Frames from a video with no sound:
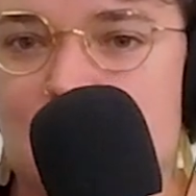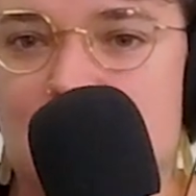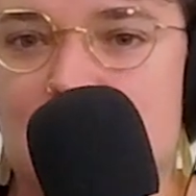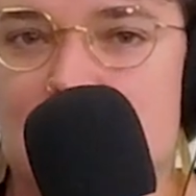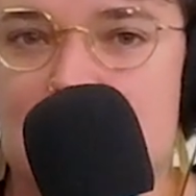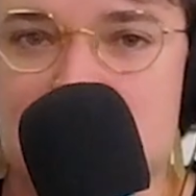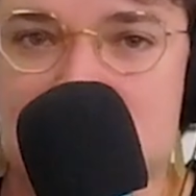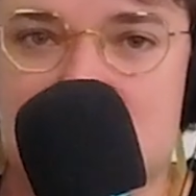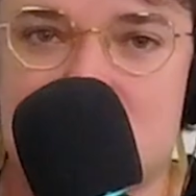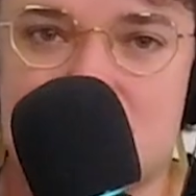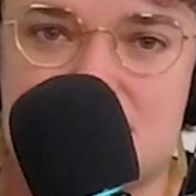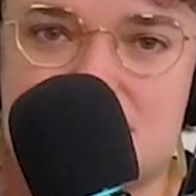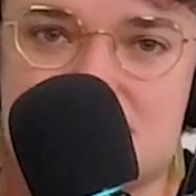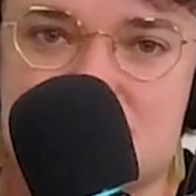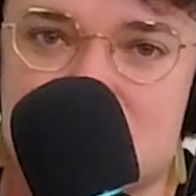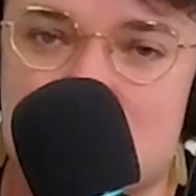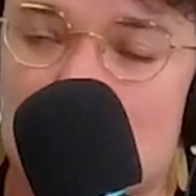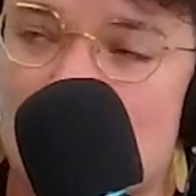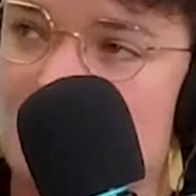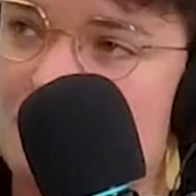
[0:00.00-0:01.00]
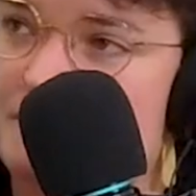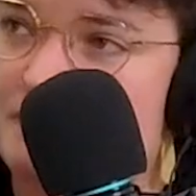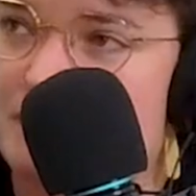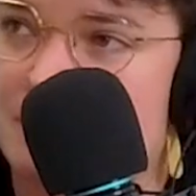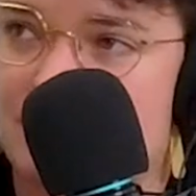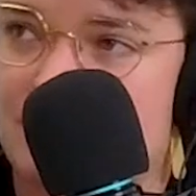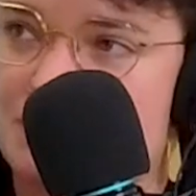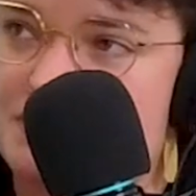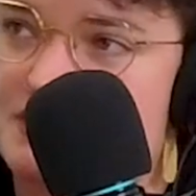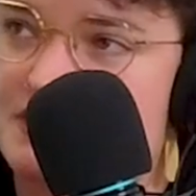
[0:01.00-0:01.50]
downtown is the heart
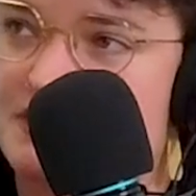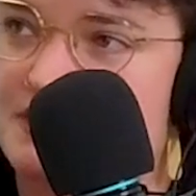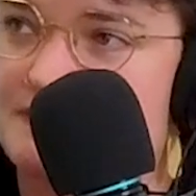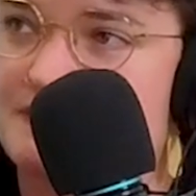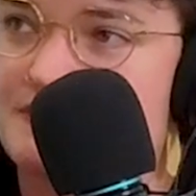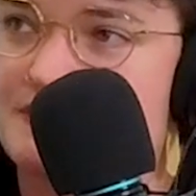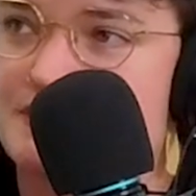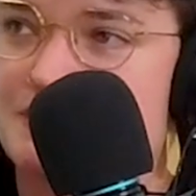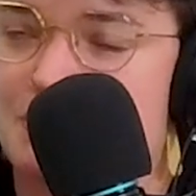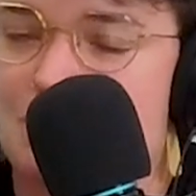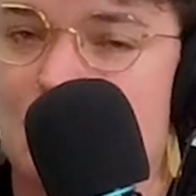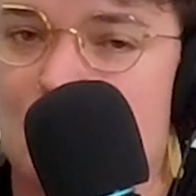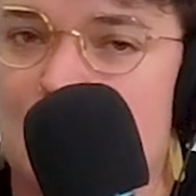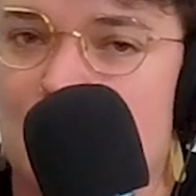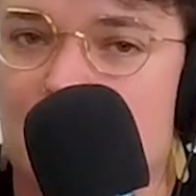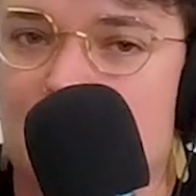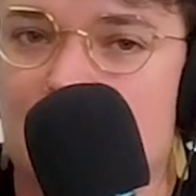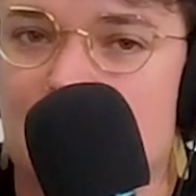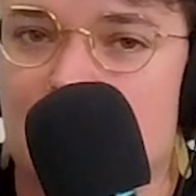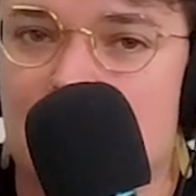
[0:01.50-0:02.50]
of our city. It's the core.